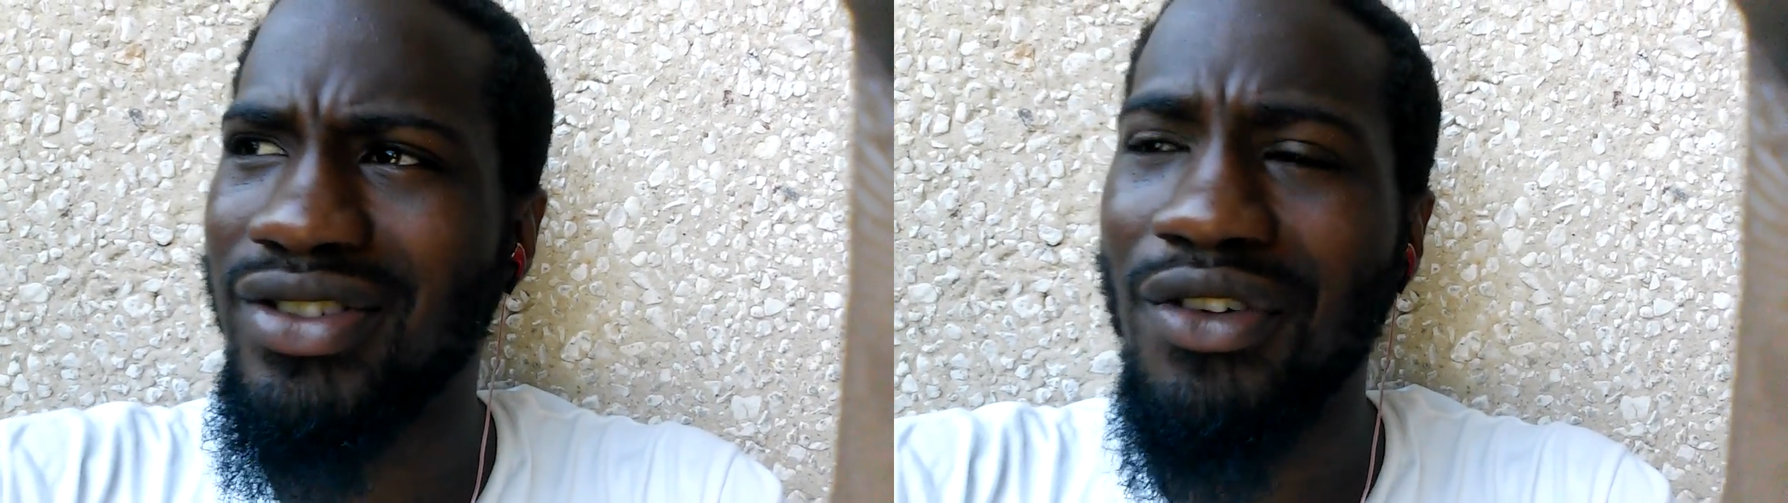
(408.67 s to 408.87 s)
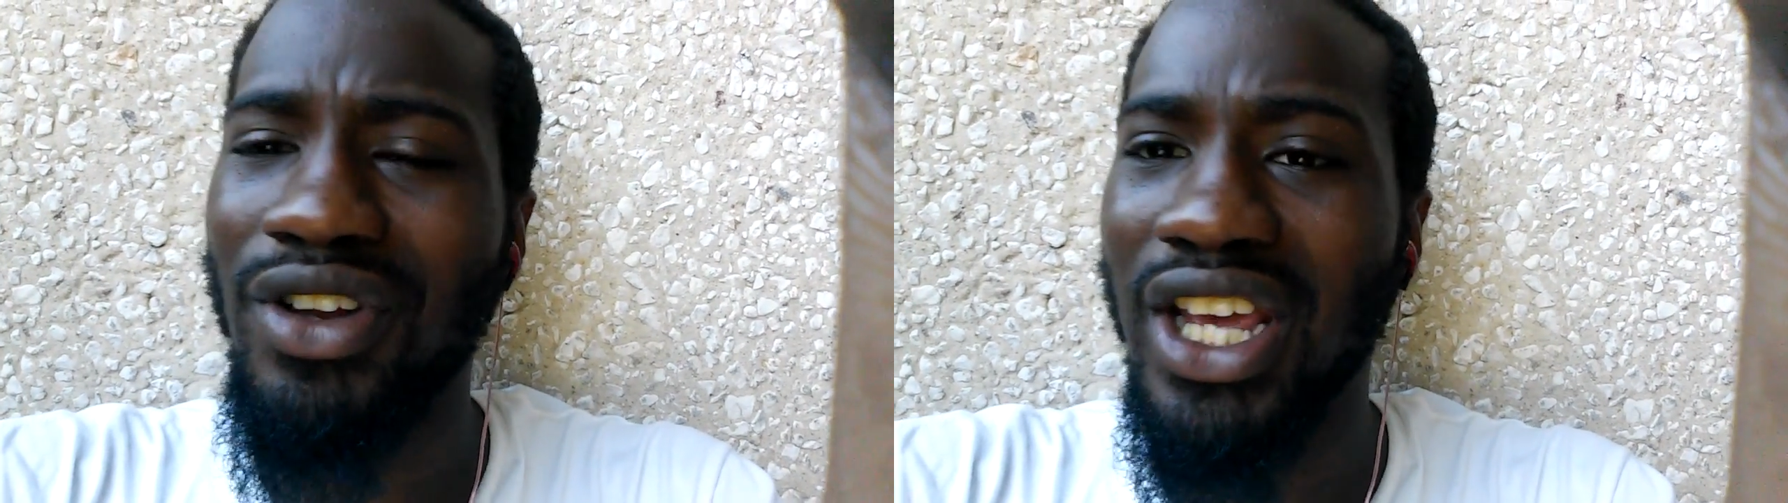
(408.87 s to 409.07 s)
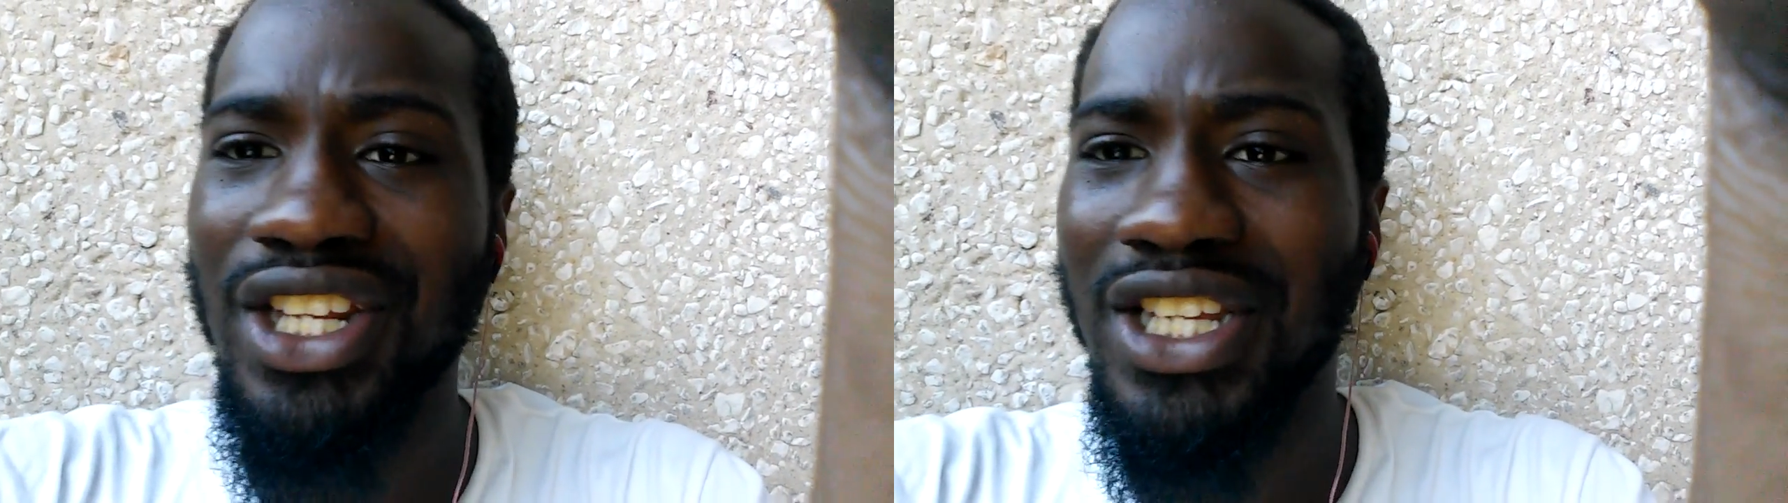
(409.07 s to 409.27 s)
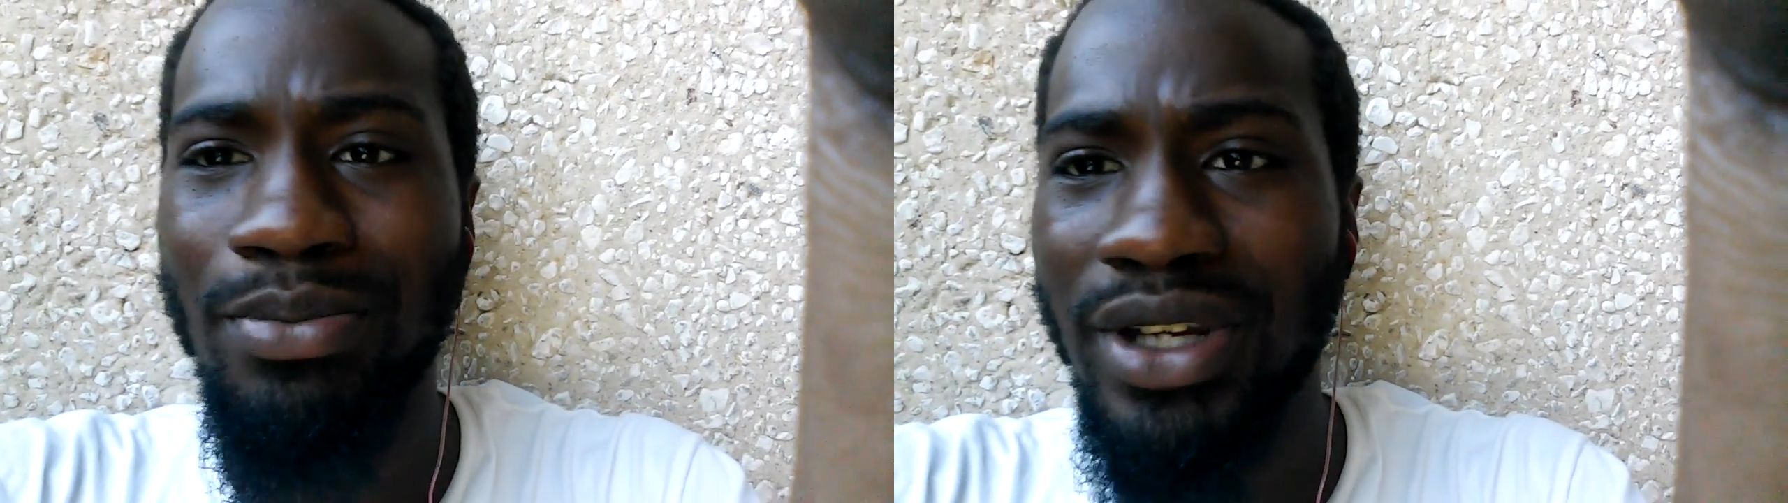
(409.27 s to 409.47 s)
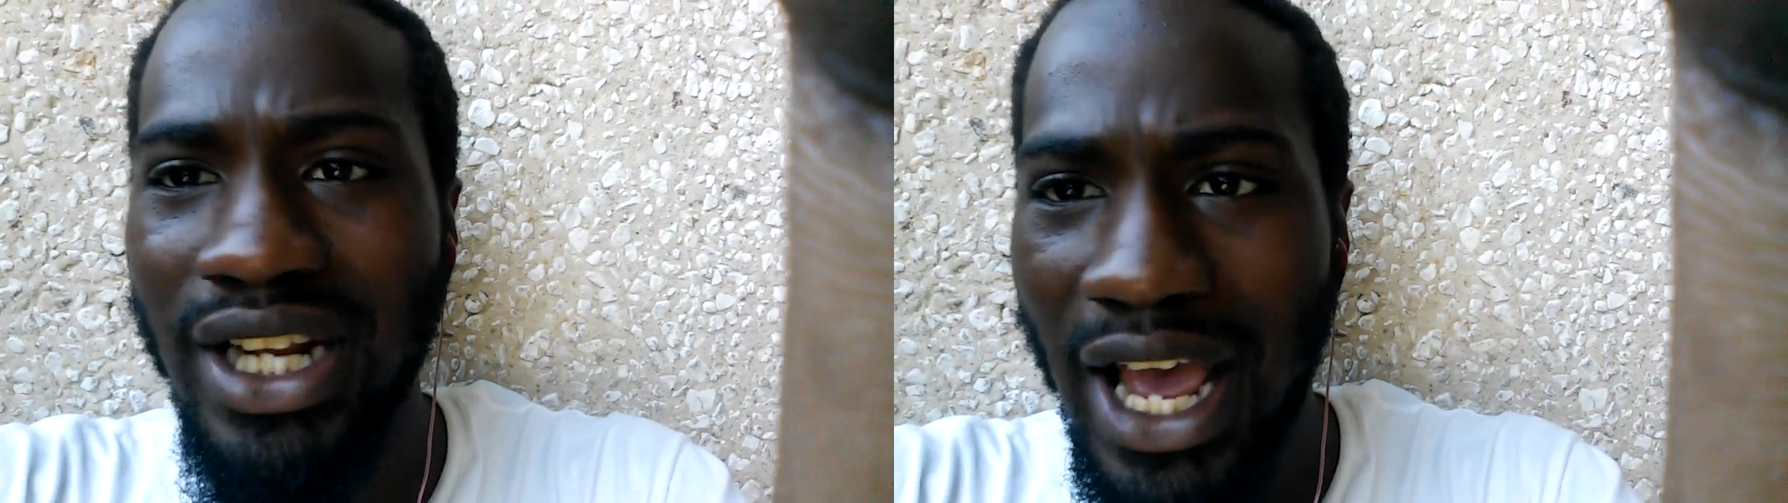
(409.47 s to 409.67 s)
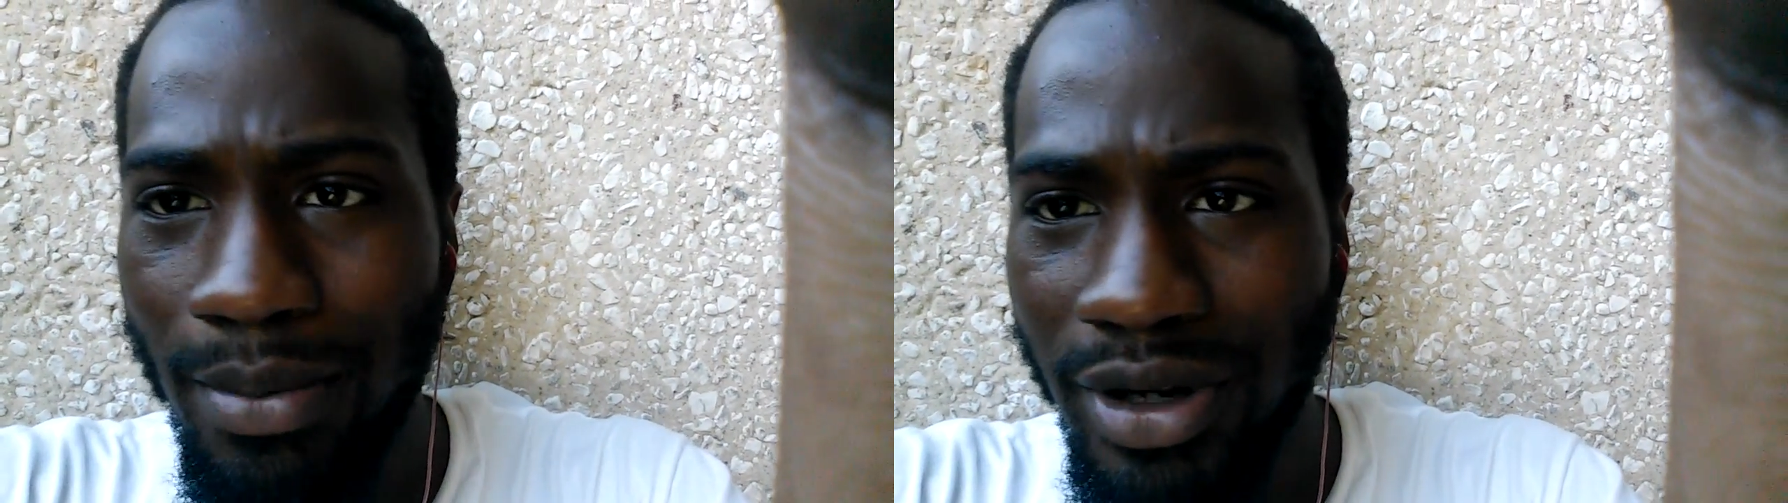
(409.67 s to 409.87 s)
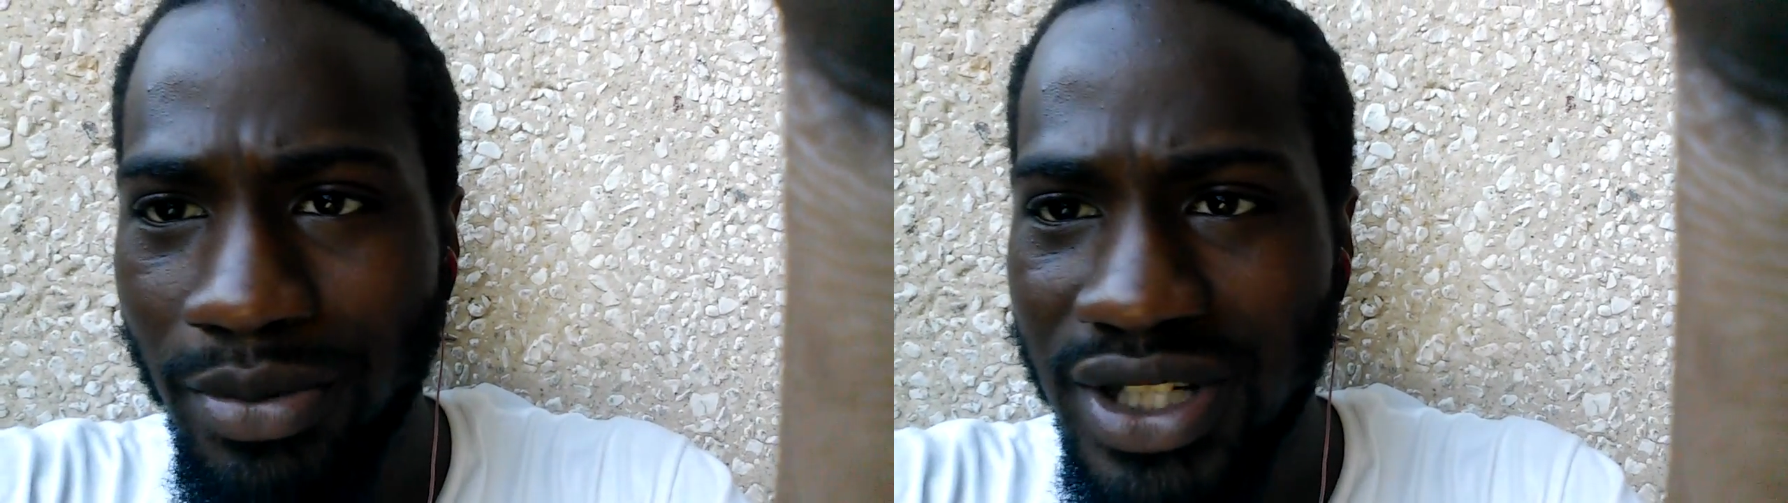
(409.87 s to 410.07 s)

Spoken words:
70 AD been happening,